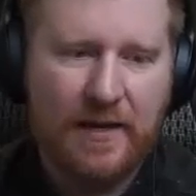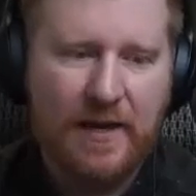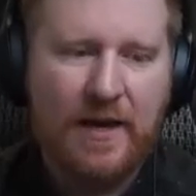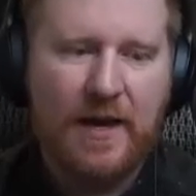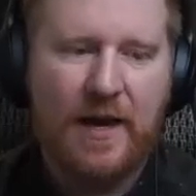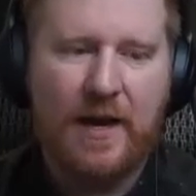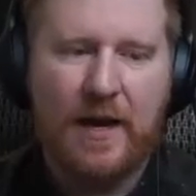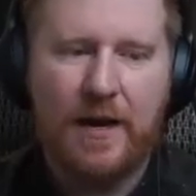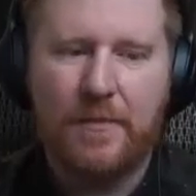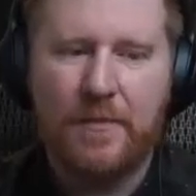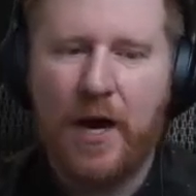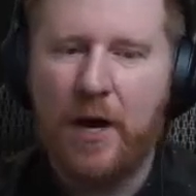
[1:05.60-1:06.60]

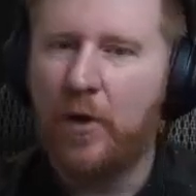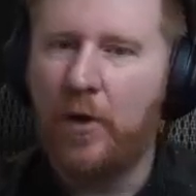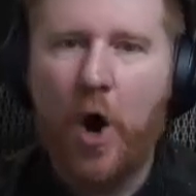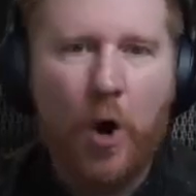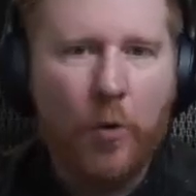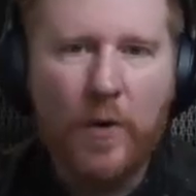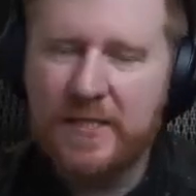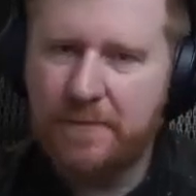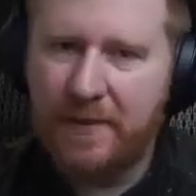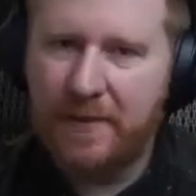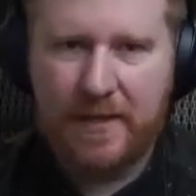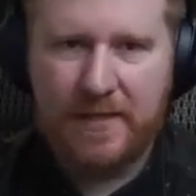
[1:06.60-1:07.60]
I will always
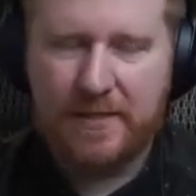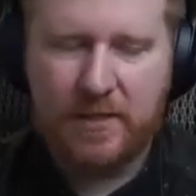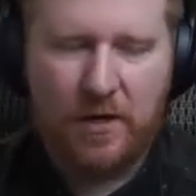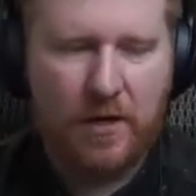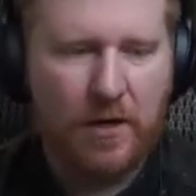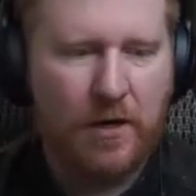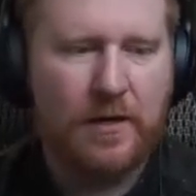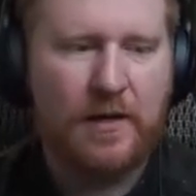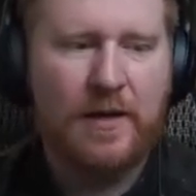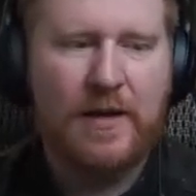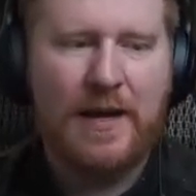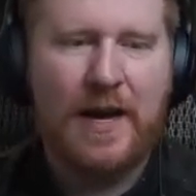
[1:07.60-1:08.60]
play this card,
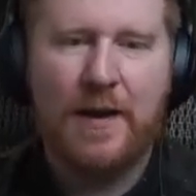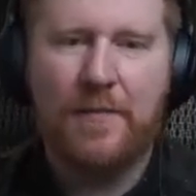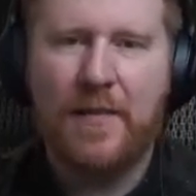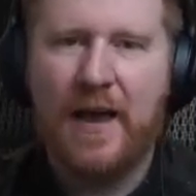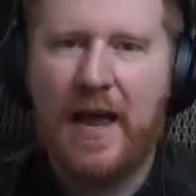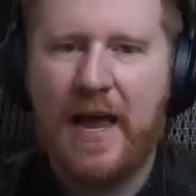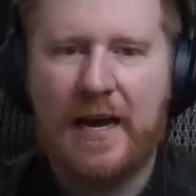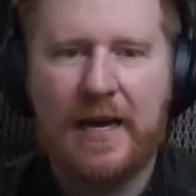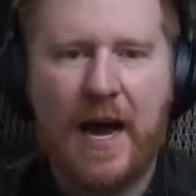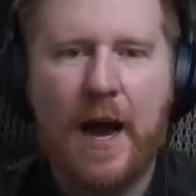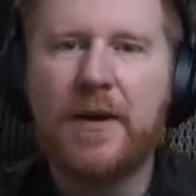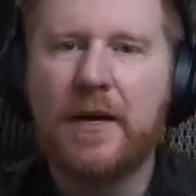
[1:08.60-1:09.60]
and
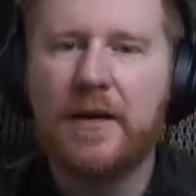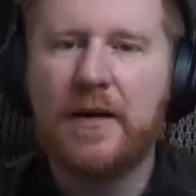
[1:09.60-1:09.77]
I'm going to